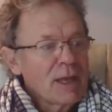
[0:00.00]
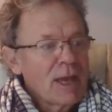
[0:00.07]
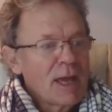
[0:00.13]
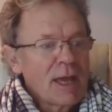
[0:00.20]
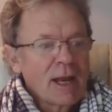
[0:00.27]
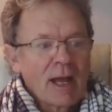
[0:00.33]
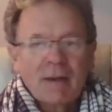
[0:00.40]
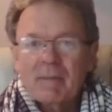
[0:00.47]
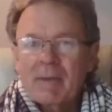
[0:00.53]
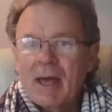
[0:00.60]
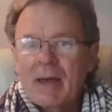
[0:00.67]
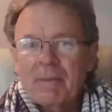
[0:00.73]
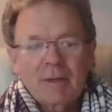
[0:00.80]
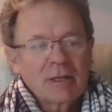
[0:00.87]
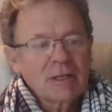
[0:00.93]
and I'm
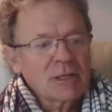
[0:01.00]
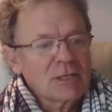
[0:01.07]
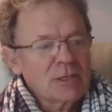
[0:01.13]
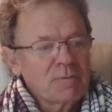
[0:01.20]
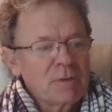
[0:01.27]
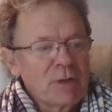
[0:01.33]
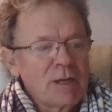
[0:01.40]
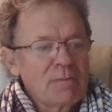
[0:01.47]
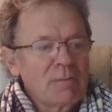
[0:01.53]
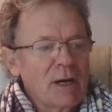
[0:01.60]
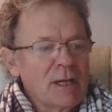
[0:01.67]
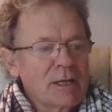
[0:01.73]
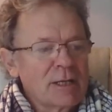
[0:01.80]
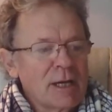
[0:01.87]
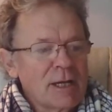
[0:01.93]
happy to spend
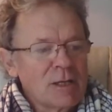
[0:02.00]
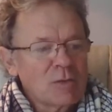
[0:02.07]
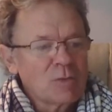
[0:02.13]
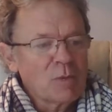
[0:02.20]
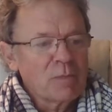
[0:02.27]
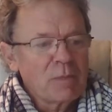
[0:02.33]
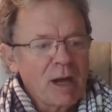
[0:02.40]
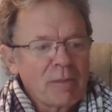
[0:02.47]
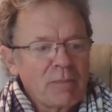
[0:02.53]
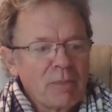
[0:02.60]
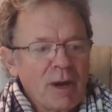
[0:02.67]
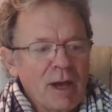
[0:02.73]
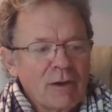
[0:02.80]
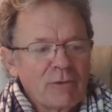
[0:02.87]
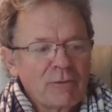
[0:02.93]
my days with my
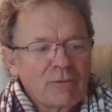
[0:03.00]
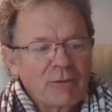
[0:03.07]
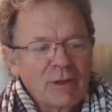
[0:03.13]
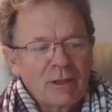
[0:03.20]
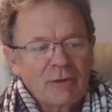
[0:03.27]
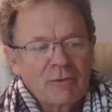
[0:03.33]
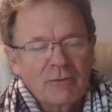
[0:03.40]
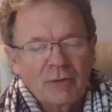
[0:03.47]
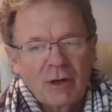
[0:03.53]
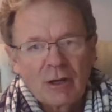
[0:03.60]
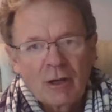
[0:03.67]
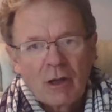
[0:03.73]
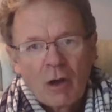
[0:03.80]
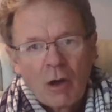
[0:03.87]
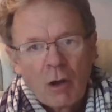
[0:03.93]
brown feathered
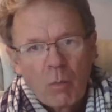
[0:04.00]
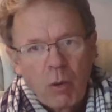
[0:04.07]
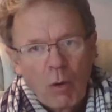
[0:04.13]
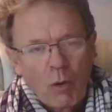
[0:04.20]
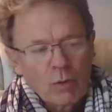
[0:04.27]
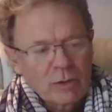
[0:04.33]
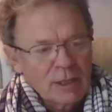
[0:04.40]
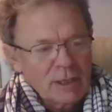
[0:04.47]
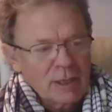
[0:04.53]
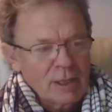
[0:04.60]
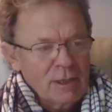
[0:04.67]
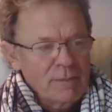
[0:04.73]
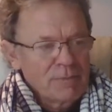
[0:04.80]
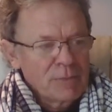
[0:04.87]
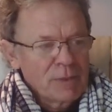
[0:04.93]
friend
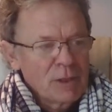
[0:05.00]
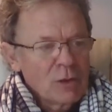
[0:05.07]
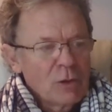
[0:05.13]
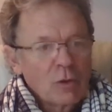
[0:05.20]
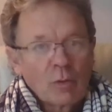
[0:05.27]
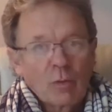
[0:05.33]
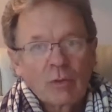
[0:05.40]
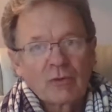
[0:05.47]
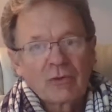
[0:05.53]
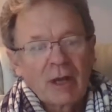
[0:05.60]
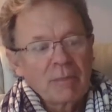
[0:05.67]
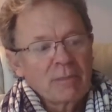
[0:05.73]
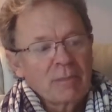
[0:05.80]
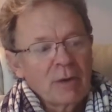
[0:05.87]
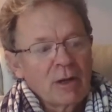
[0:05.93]
Potiki, who was
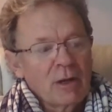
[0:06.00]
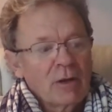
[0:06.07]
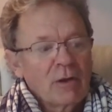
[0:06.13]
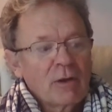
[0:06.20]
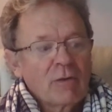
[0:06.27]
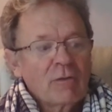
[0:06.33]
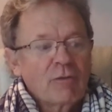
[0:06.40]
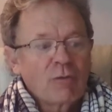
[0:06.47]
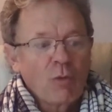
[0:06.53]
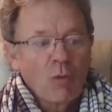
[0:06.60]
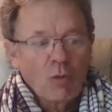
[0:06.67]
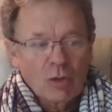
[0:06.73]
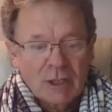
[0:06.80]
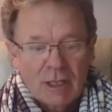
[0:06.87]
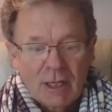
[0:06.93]
number
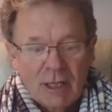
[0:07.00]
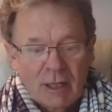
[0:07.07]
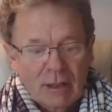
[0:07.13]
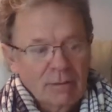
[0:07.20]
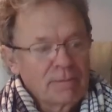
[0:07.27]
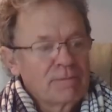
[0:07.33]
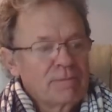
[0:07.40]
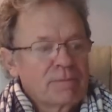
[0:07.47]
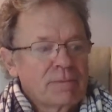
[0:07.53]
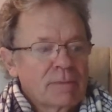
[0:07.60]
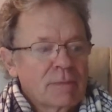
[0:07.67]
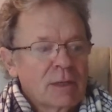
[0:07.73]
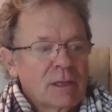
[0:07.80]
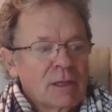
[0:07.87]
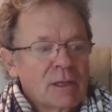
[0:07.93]
14.
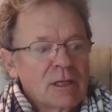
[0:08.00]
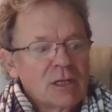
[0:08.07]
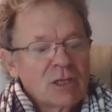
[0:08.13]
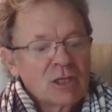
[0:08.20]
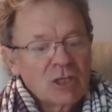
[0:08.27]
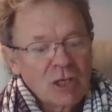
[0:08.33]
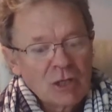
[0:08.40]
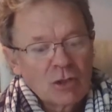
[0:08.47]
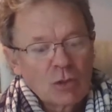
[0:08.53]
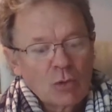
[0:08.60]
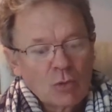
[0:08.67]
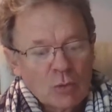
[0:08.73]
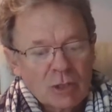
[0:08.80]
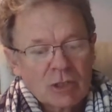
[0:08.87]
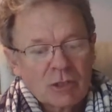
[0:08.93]
She
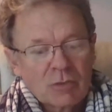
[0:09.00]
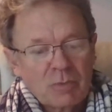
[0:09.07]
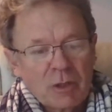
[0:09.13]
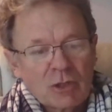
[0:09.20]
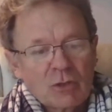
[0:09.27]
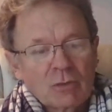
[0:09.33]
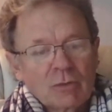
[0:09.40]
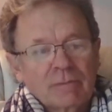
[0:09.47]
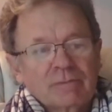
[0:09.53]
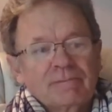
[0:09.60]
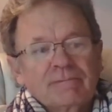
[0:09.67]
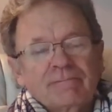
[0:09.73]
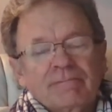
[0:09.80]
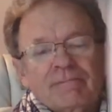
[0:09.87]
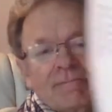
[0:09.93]
too is special.
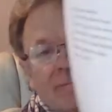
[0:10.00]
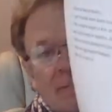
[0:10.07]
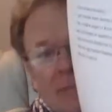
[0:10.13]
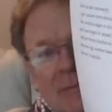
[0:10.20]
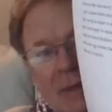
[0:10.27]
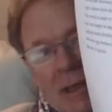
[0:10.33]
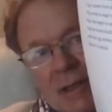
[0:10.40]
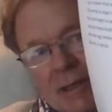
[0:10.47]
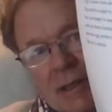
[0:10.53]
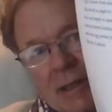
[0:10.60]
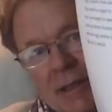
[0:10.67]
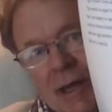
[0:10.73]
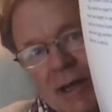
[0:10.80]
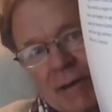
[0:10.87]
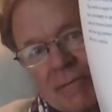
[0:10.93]
And there
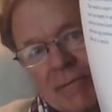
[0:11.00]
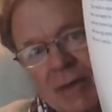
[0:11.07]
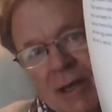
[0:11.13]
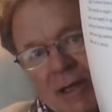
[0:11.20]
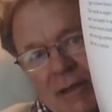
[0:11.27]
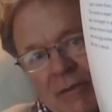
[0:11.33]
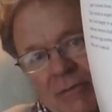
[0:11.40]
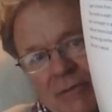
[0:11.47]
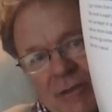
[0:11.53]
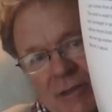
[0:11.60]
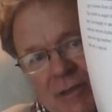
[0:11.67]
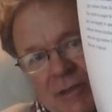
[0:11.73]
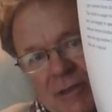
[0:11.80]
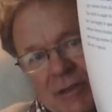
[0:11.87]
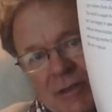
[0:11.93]
they are at the
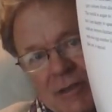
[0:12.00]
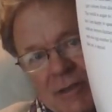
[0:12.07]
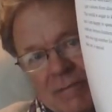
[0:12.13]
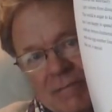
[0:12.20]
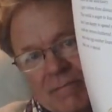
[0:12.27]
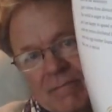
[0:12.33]
visitor centre.